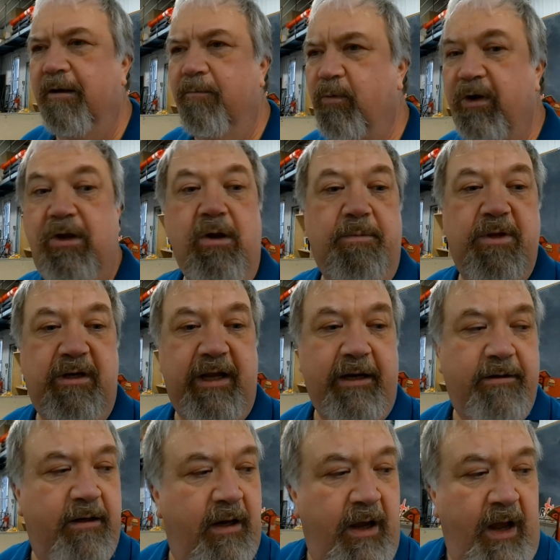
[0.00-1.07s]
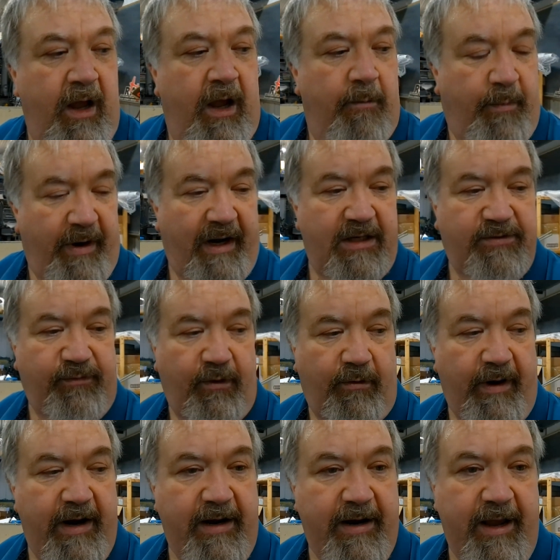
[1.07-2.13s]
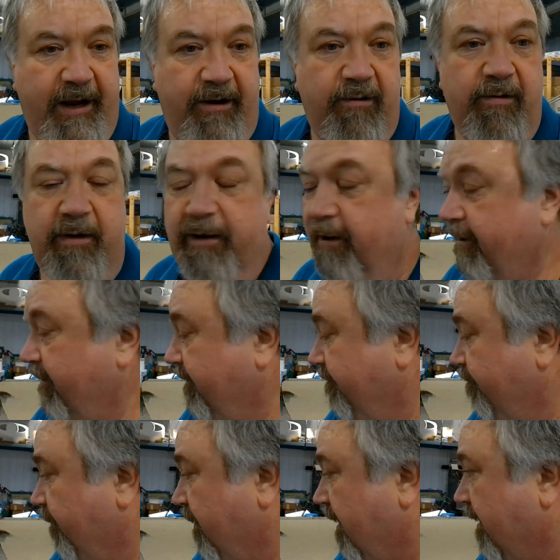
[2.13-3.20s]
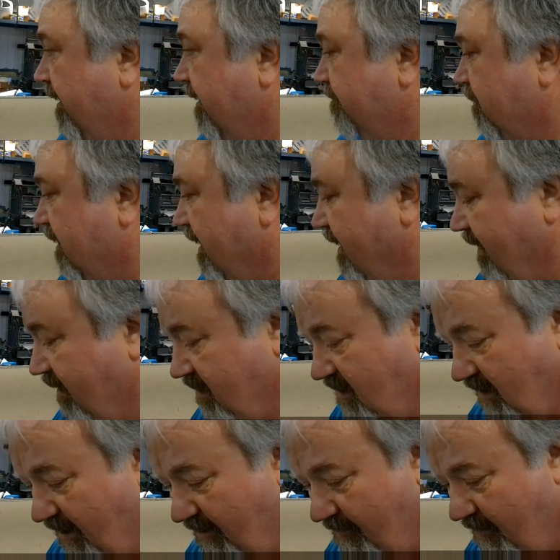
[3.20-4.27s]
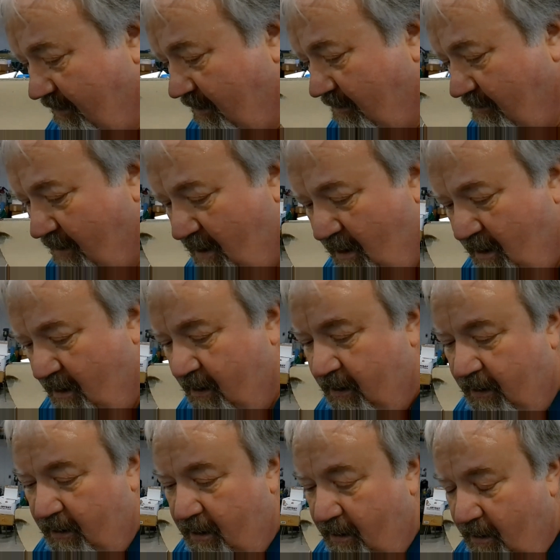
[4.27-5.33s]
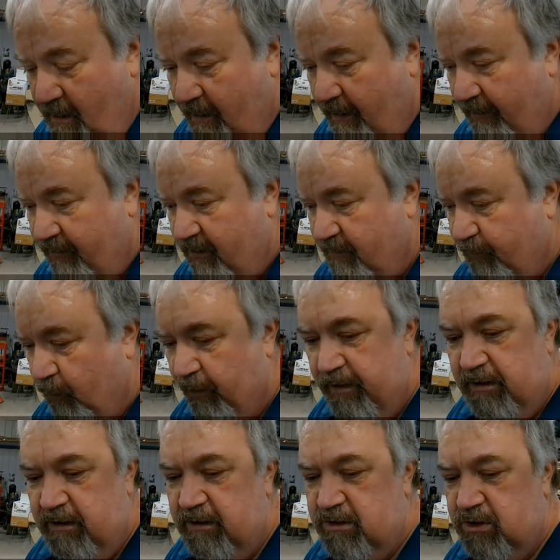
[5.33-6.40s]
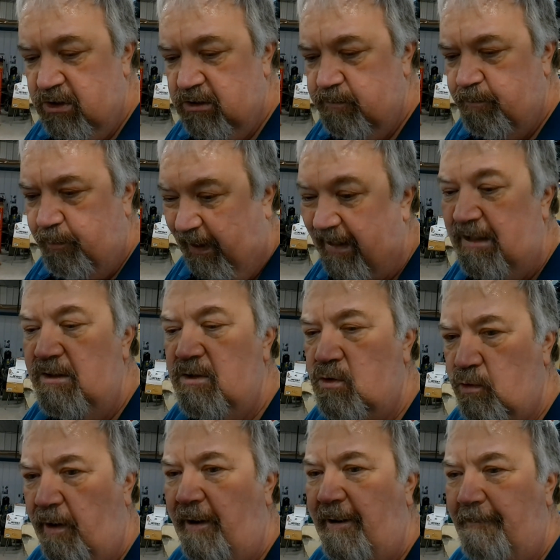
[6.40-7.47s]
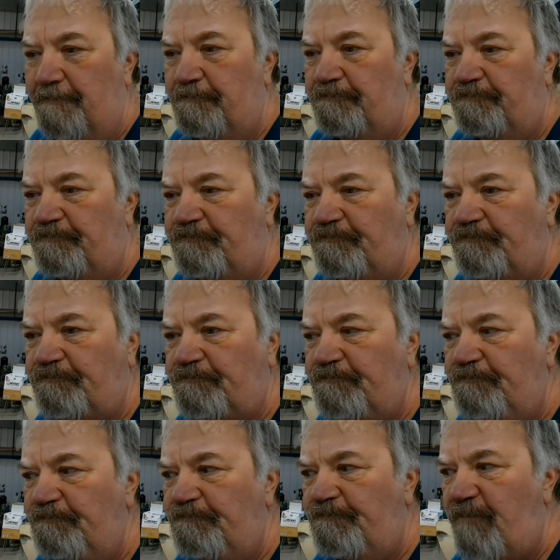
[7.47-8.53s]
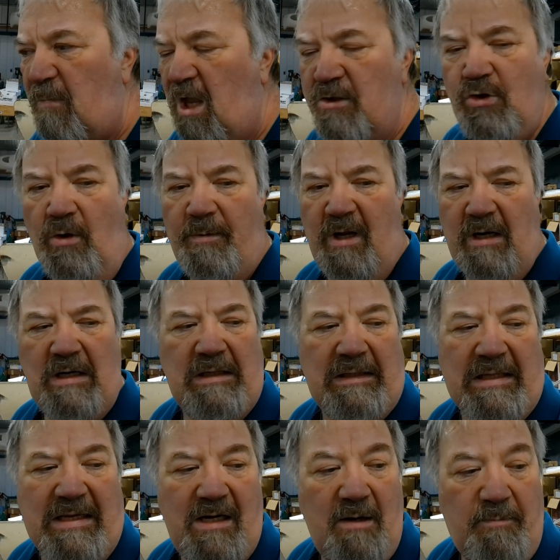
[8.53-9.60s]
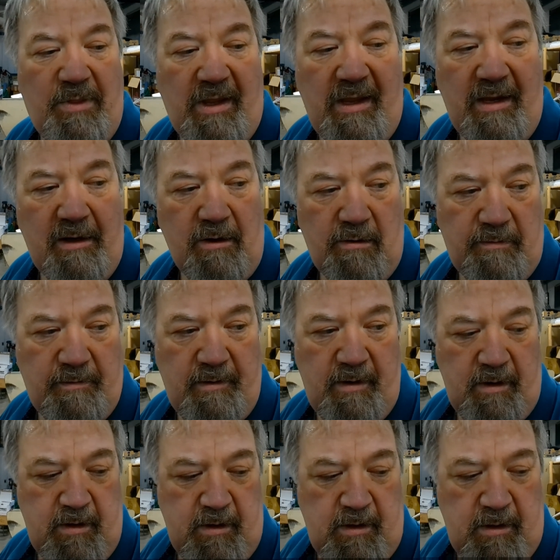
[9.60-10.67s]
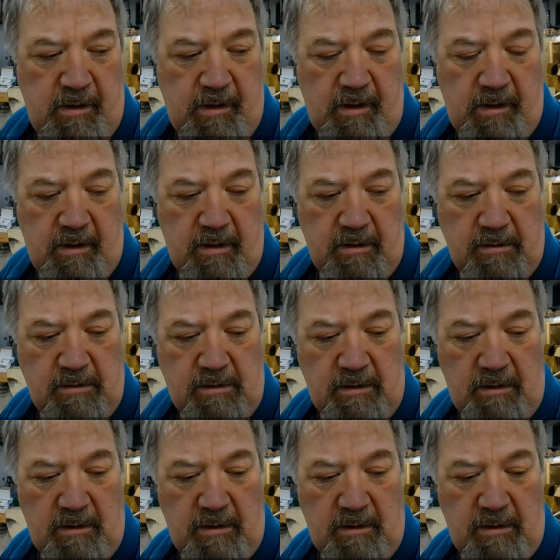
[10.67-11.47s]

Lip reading: bring you up to date. But as for right now, I'm kind of done. At this point, it's just paint drying. So I'm going to clean up the hangar and